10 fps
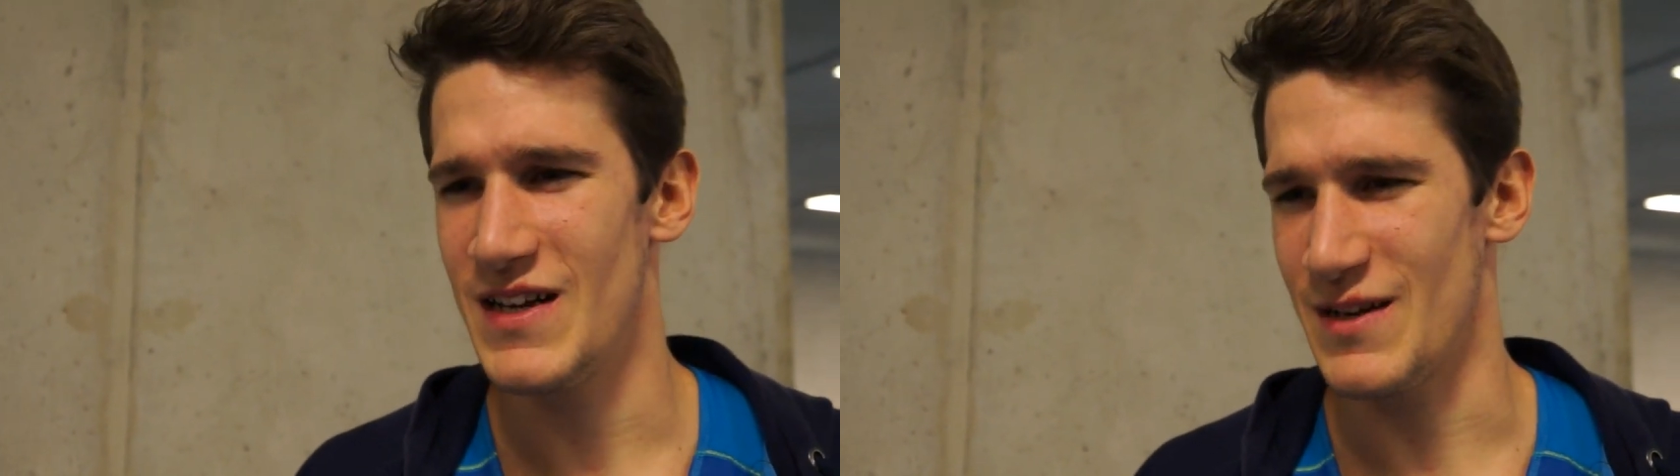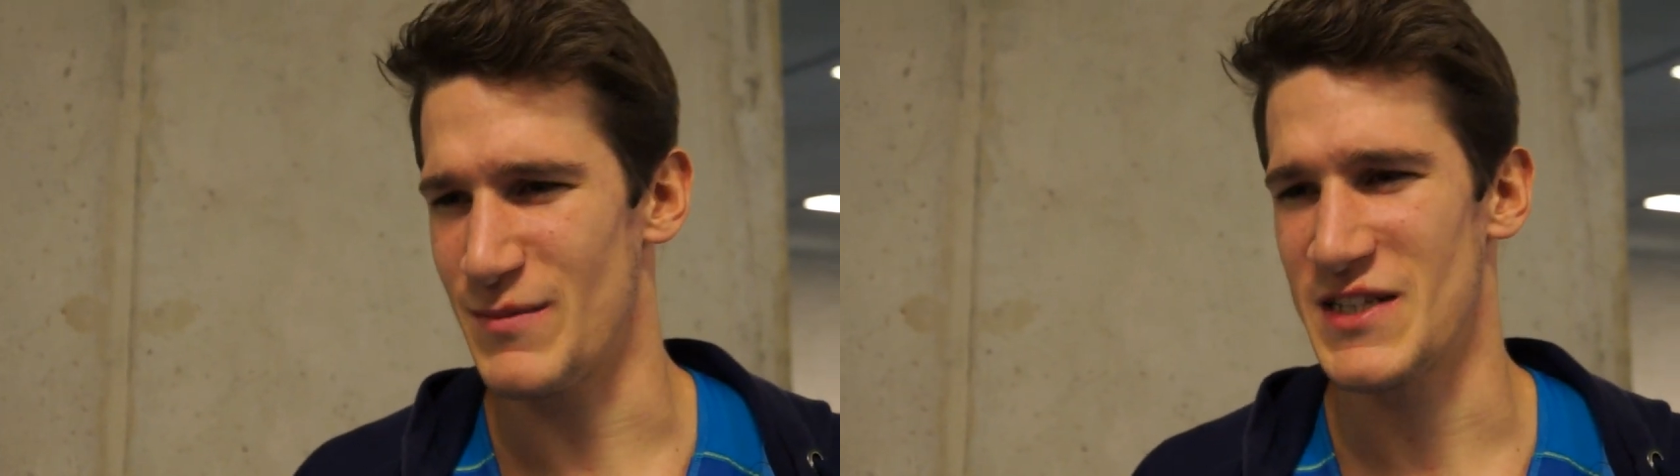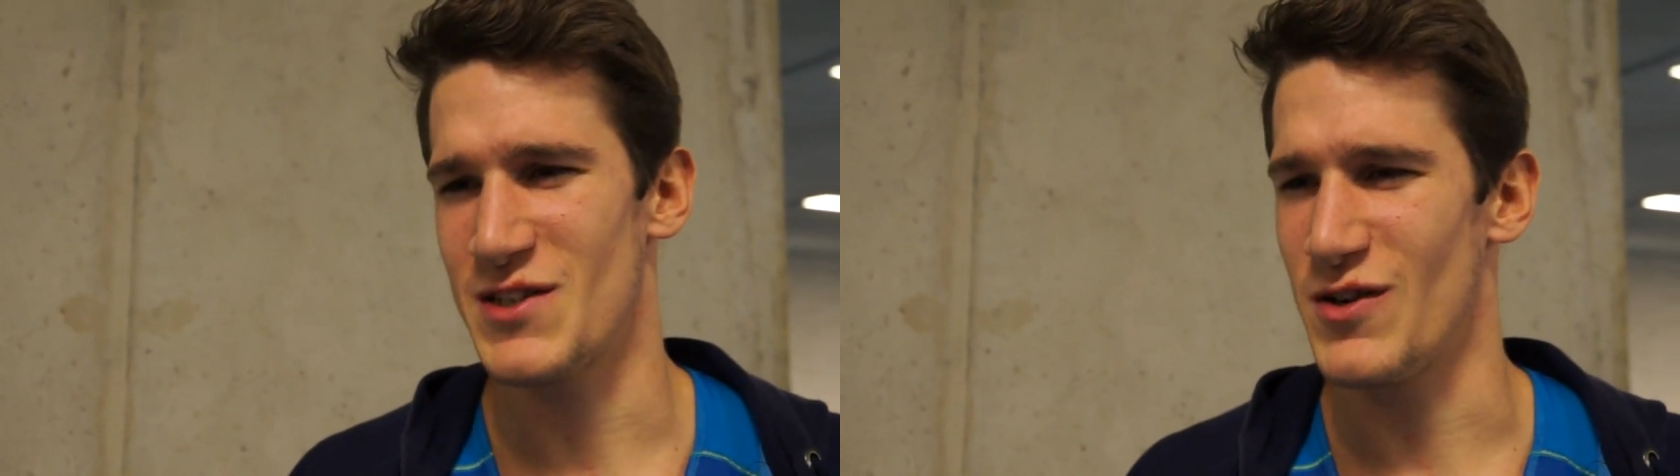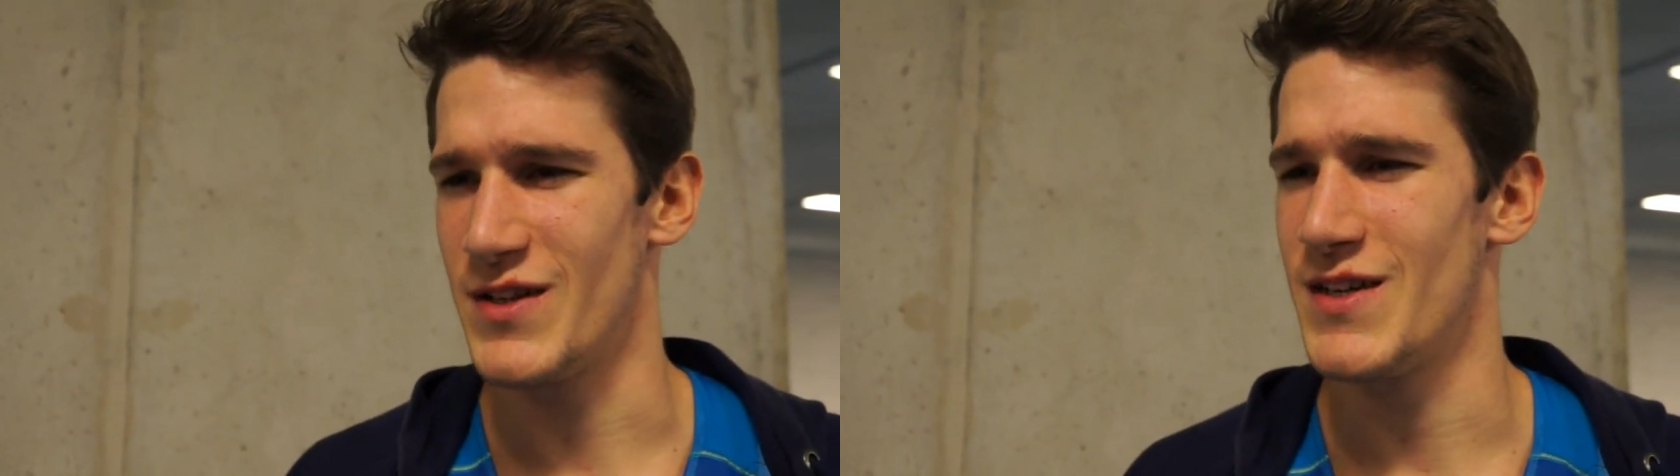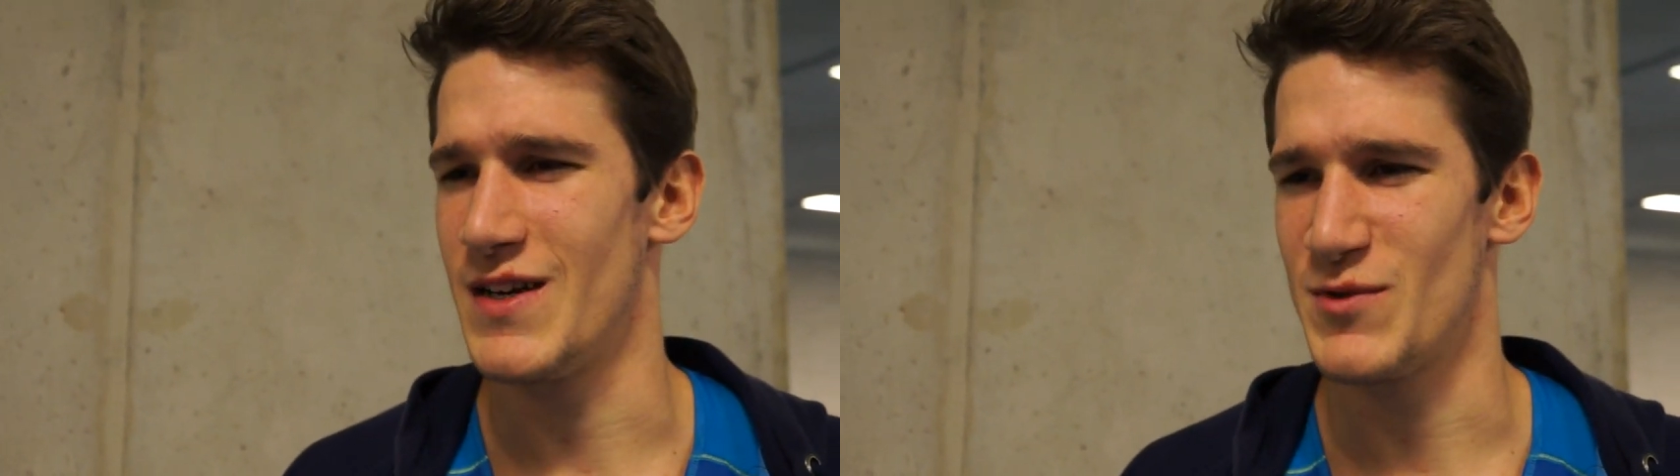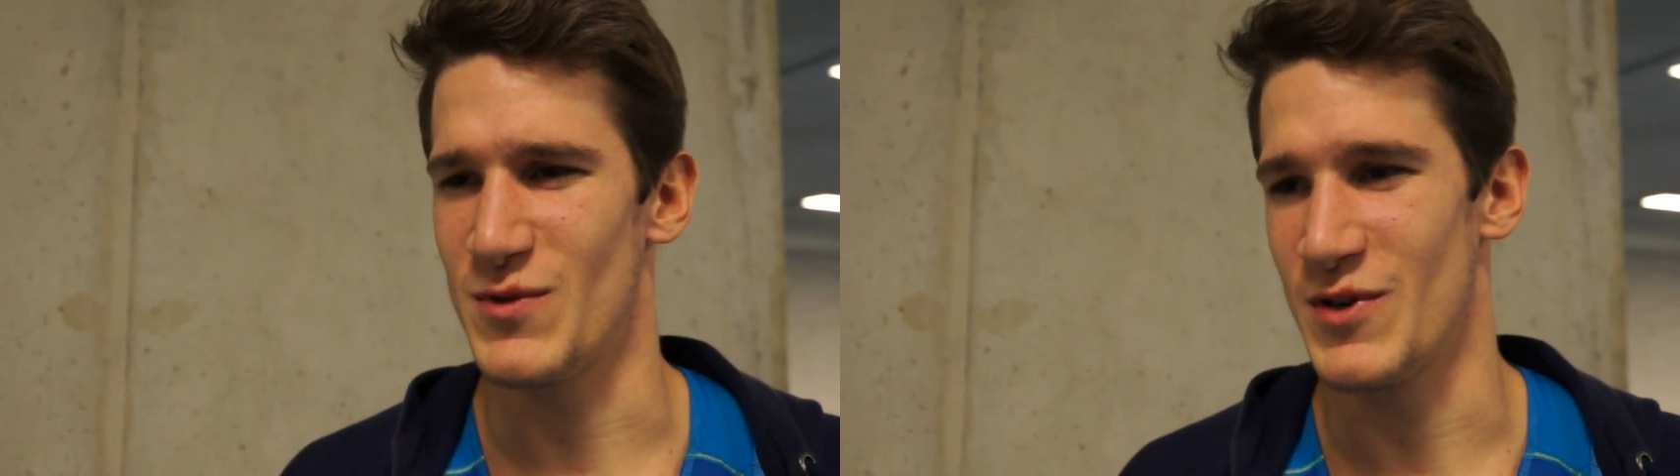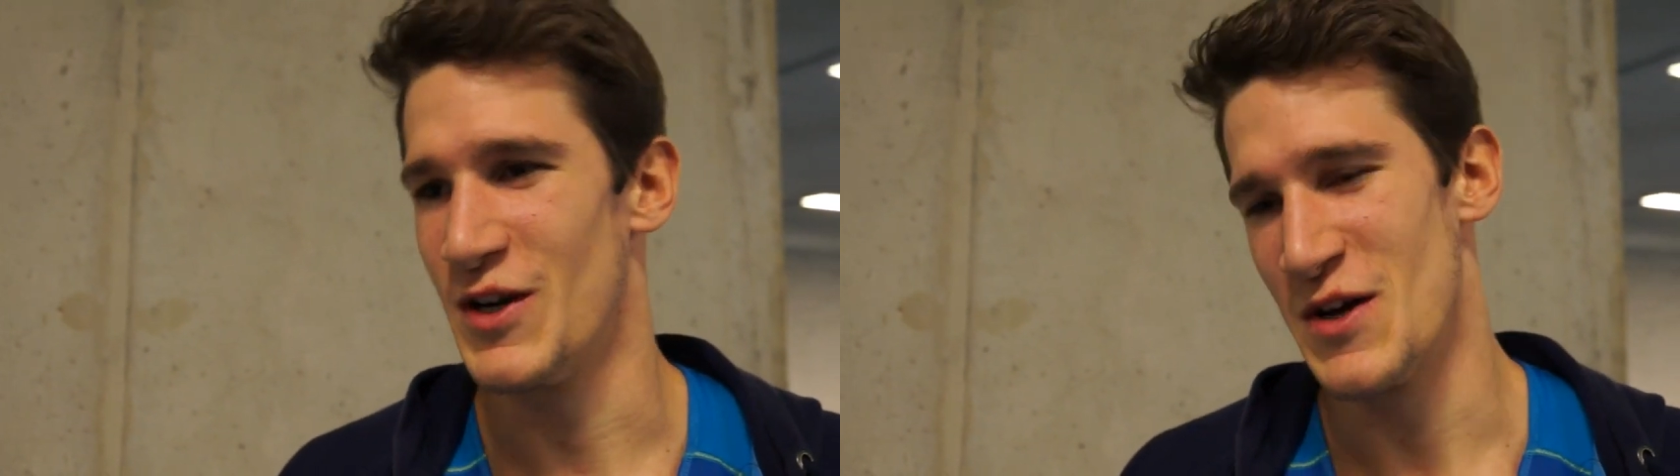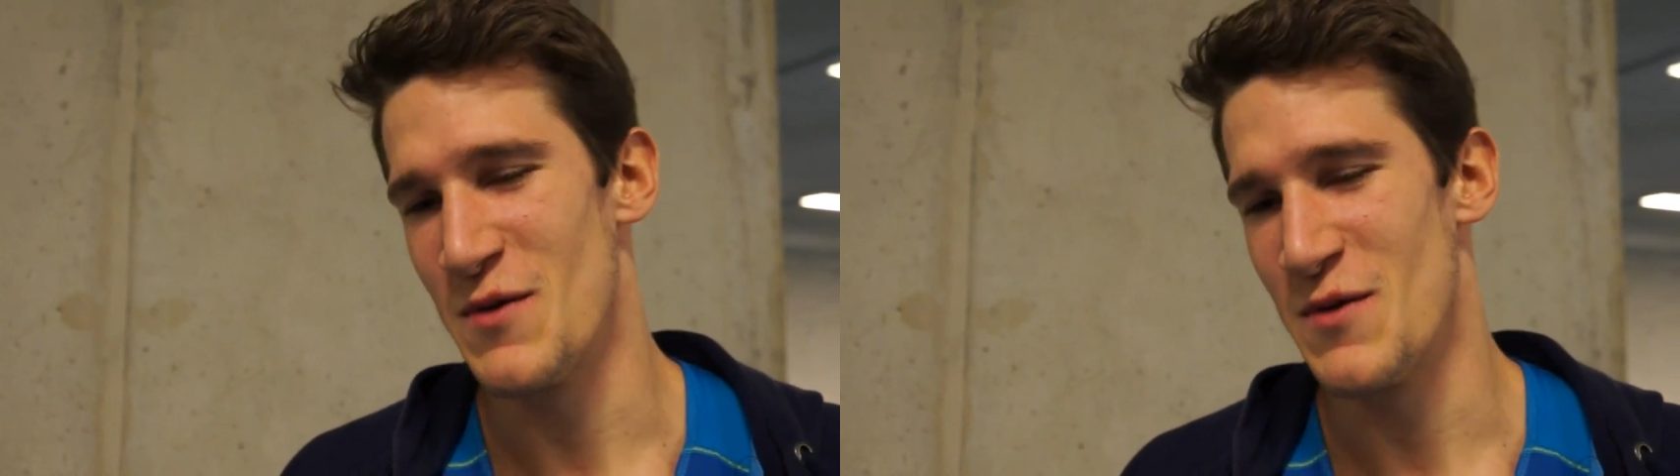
Like my starting times were